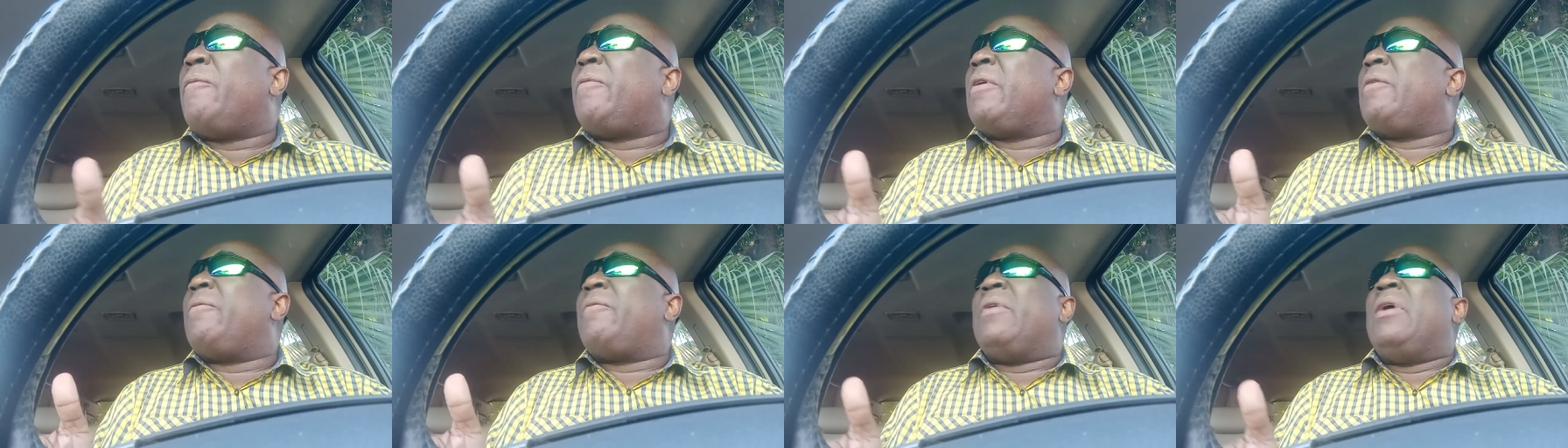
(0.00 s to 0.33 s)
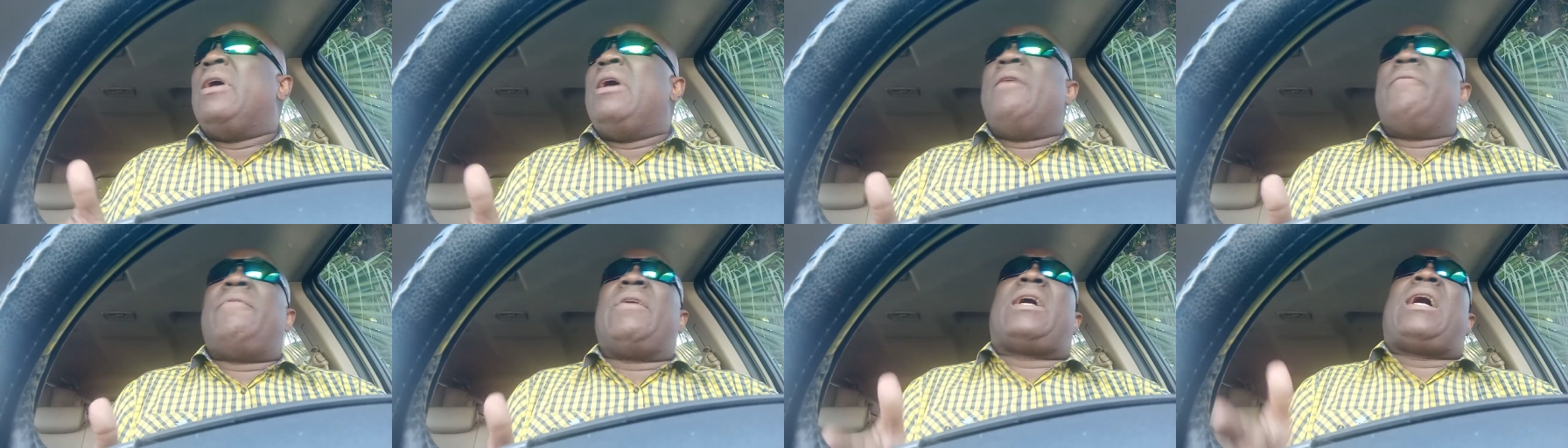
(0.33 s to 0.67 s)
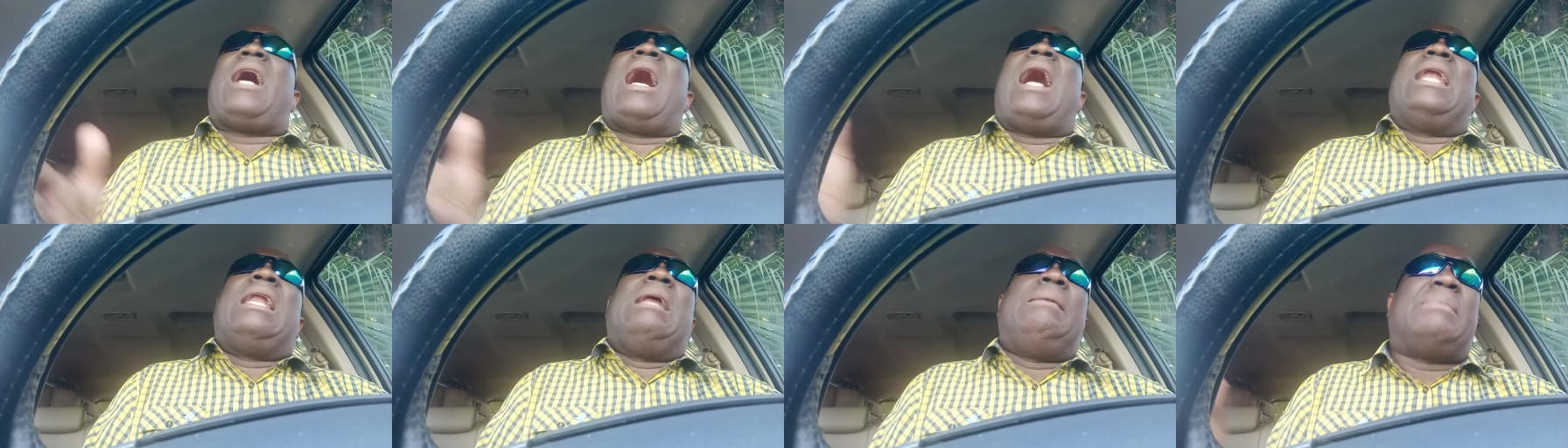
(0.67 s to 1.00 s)
if you
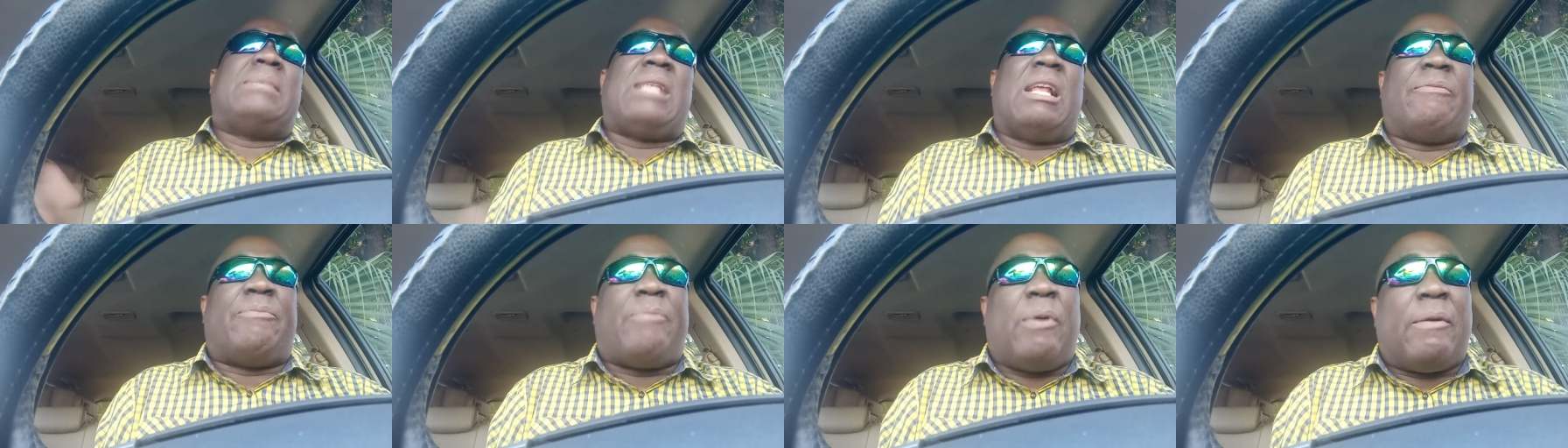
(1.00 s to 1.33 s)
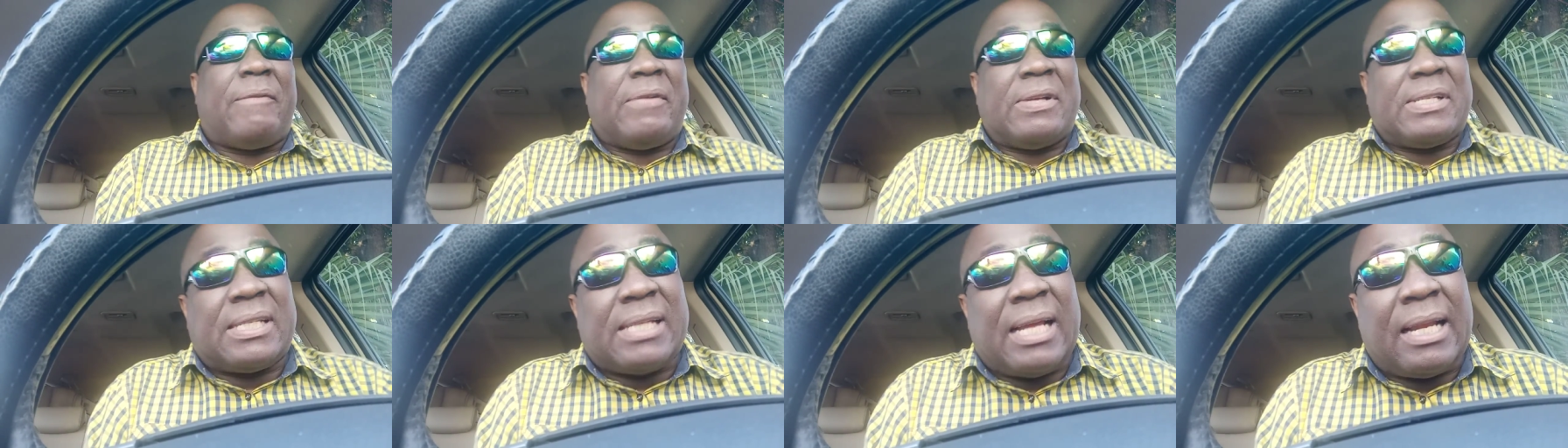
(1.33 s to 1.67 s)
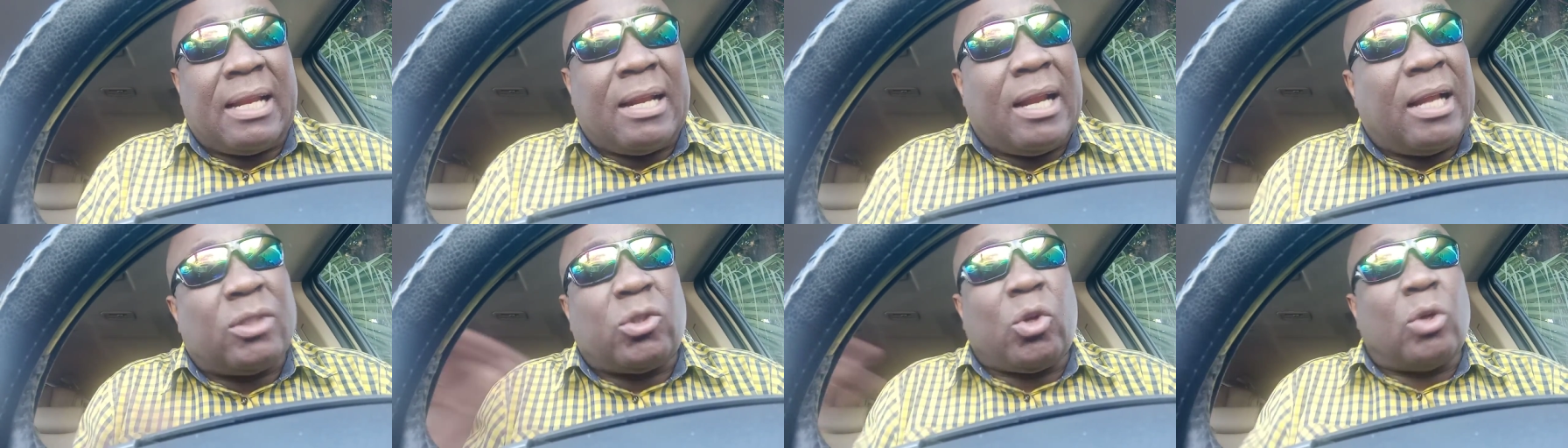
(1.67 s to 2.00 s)
call themselves
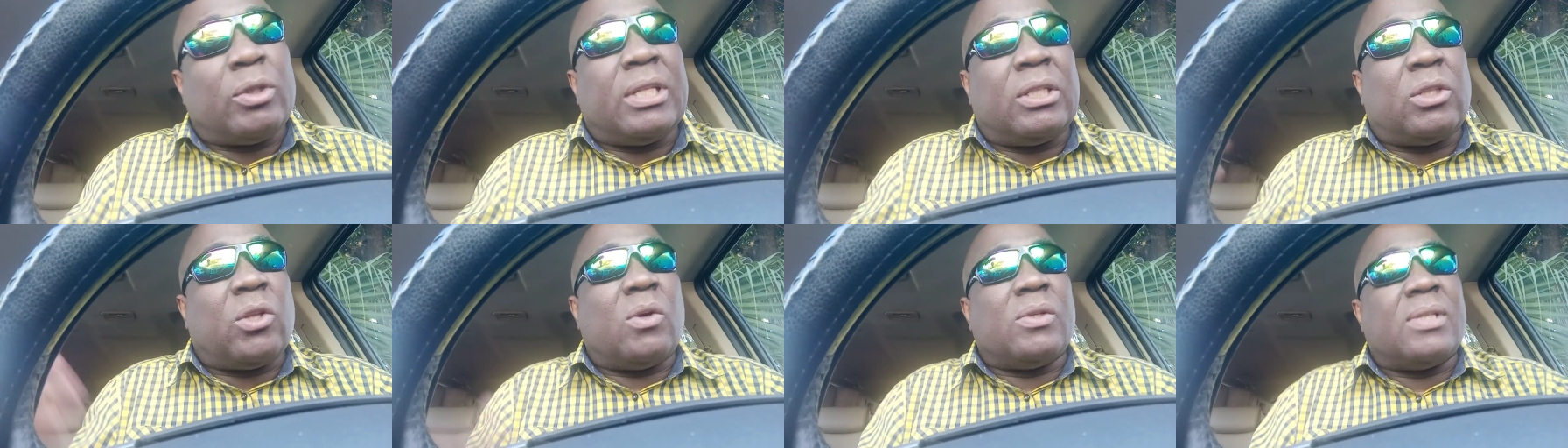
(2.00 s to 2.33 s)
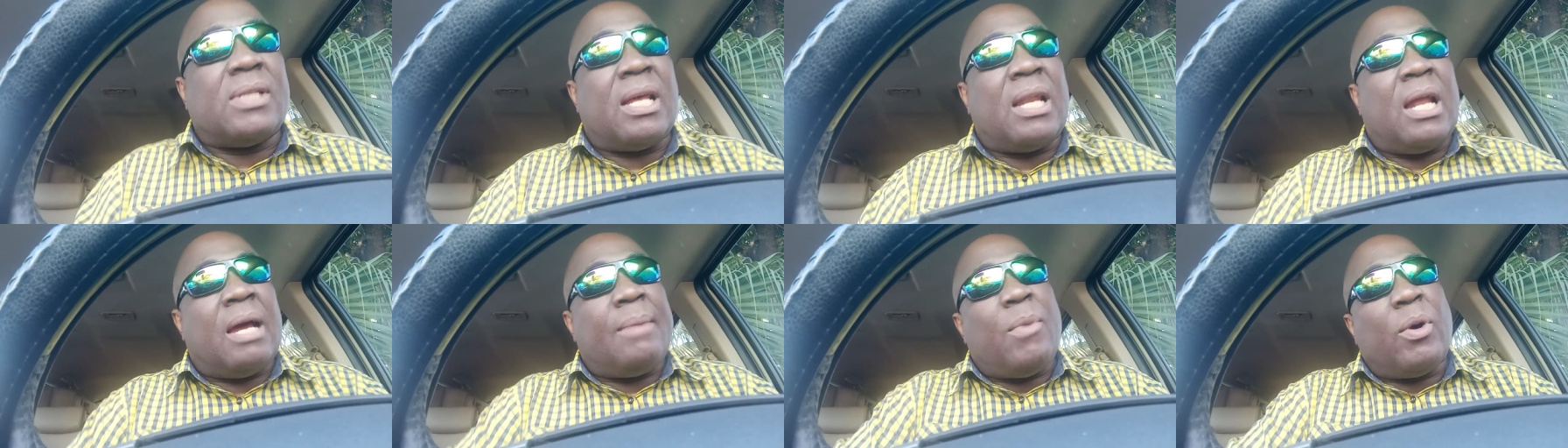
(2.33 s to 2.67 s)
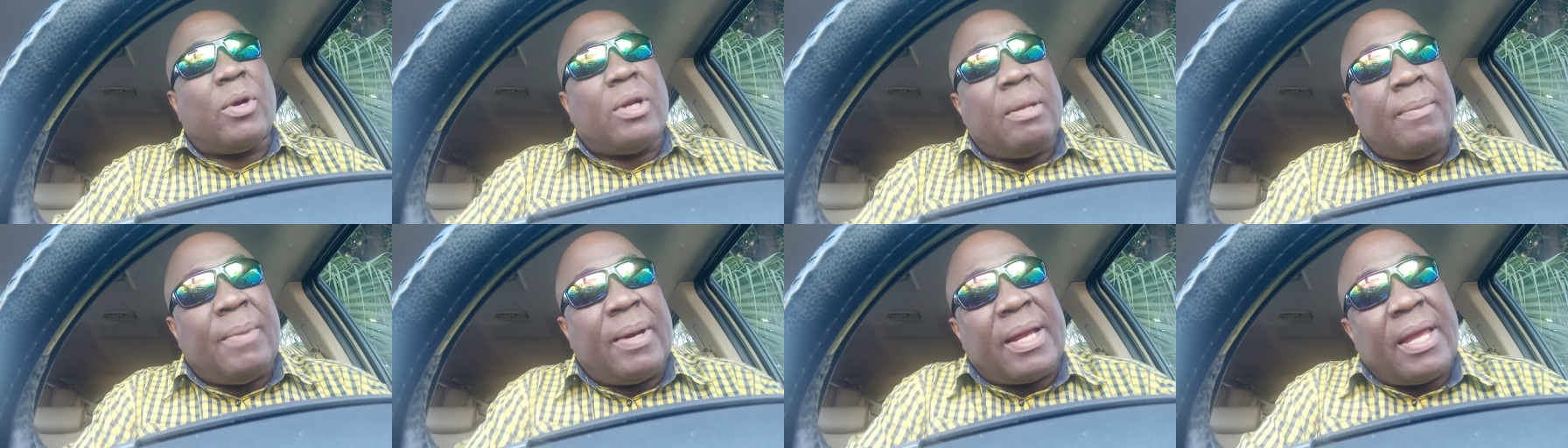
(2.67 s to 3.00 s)
professional and a $30,000 a
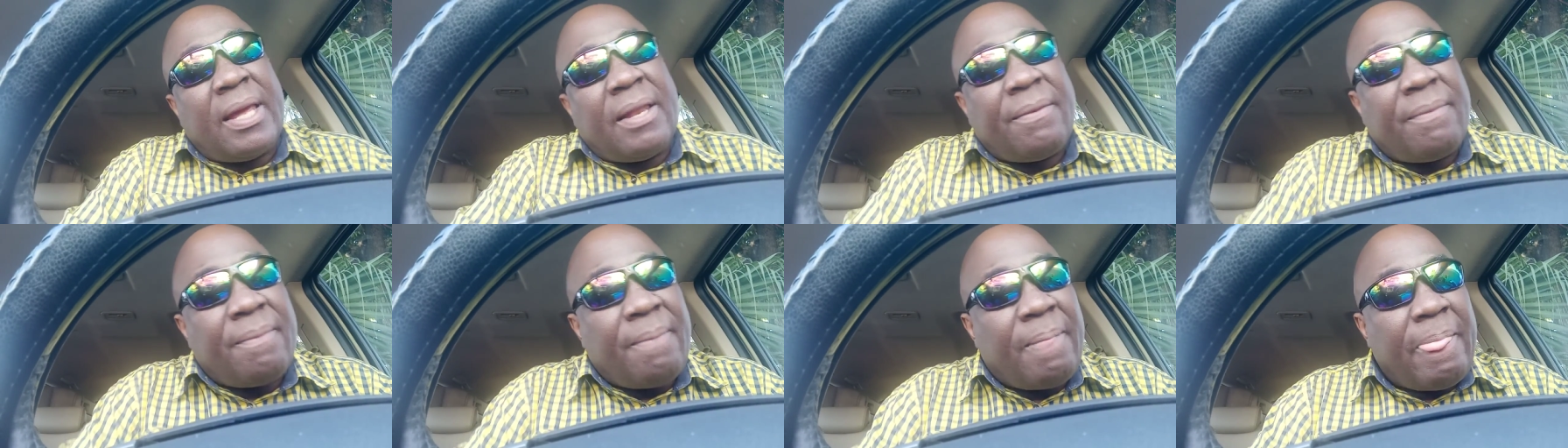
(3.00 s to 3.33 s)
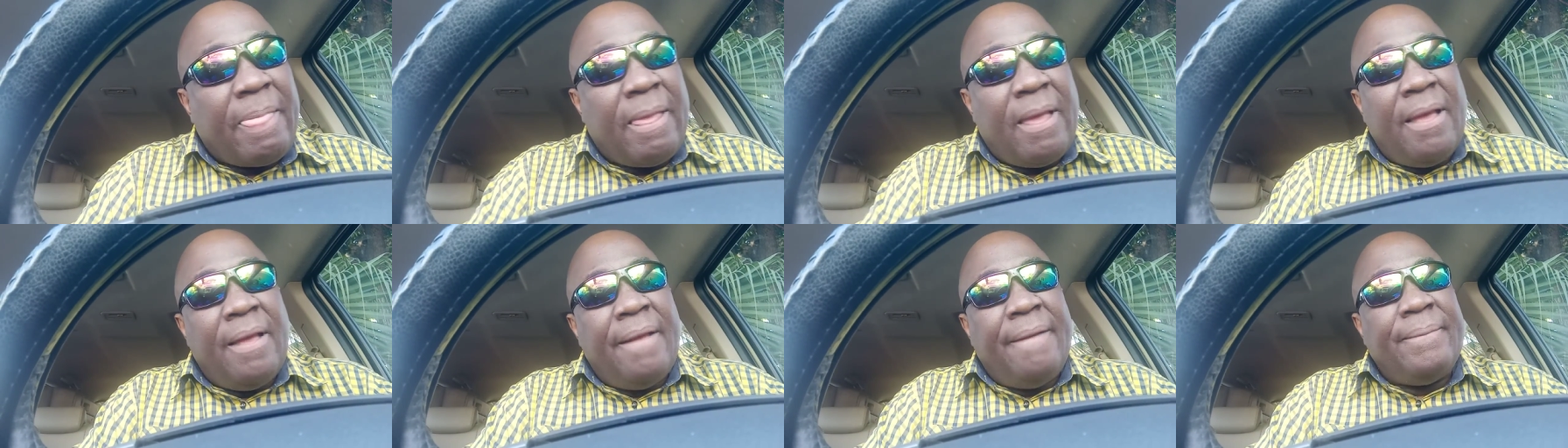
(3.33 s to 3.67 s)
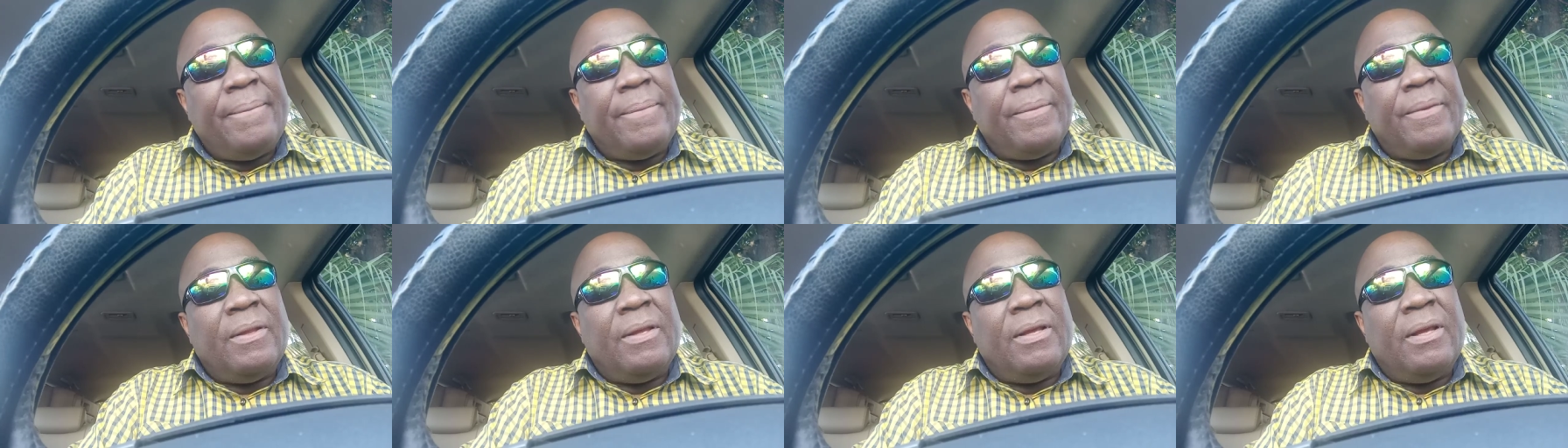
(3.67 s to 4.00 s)
month, them again,
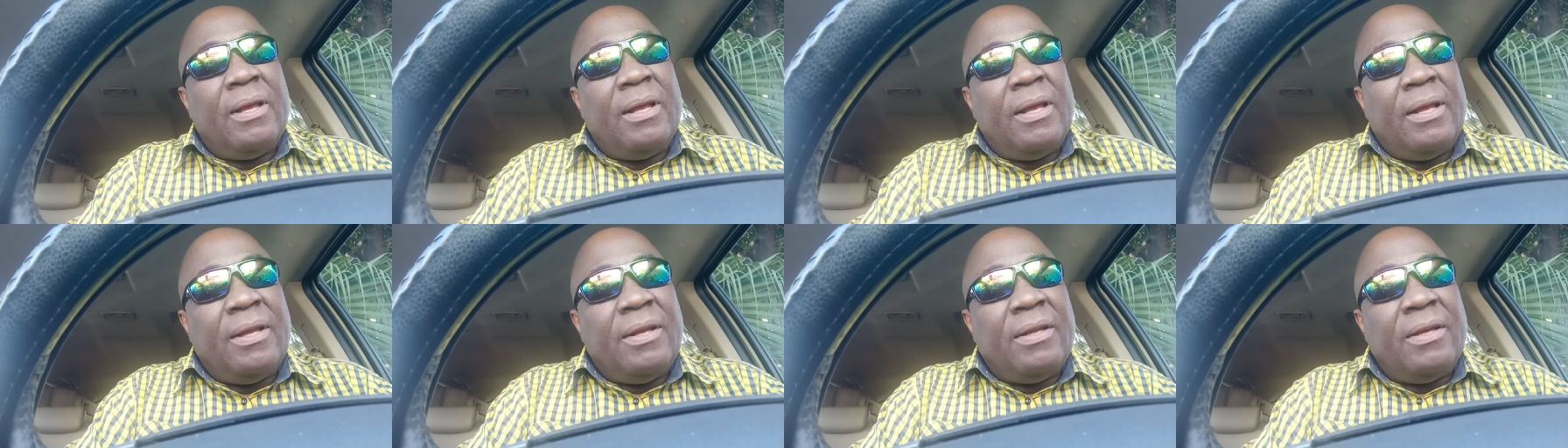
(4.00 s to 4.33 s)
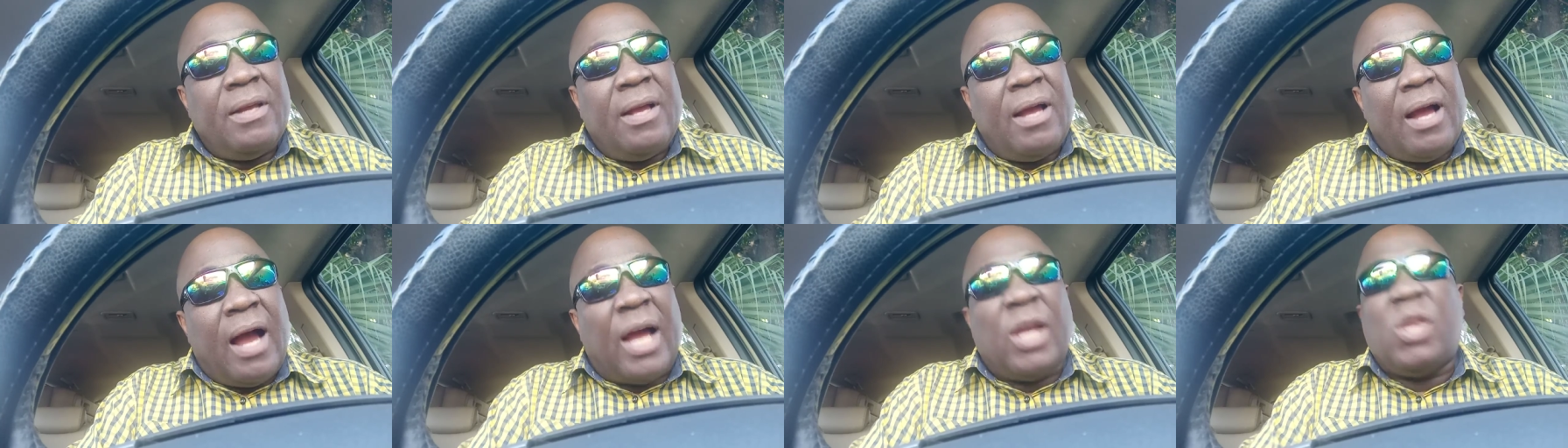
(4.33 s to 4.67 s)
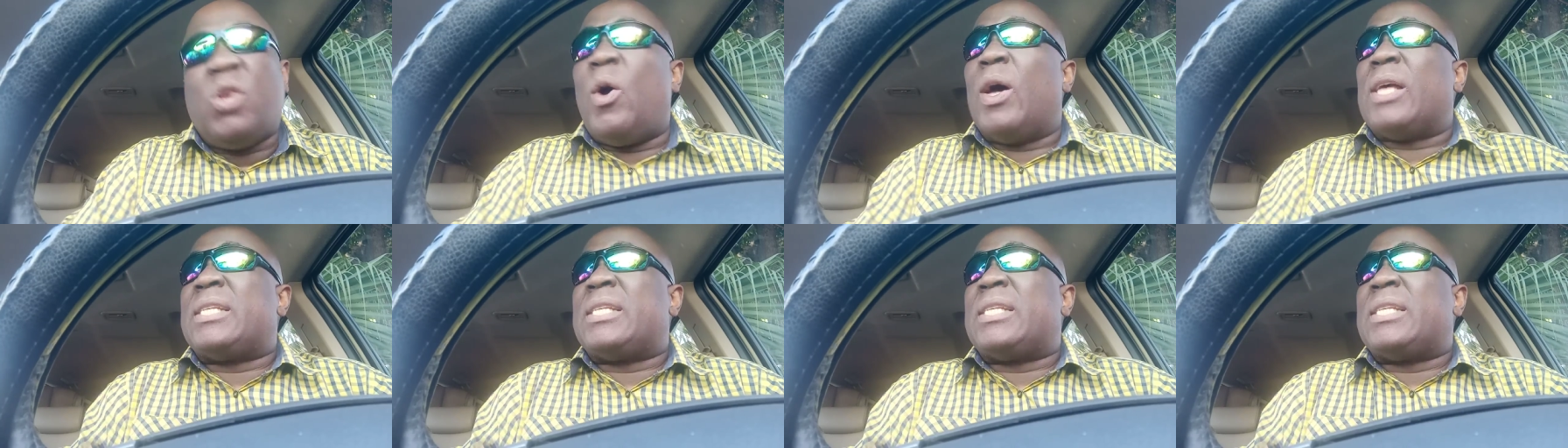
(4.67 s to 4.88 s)
and you are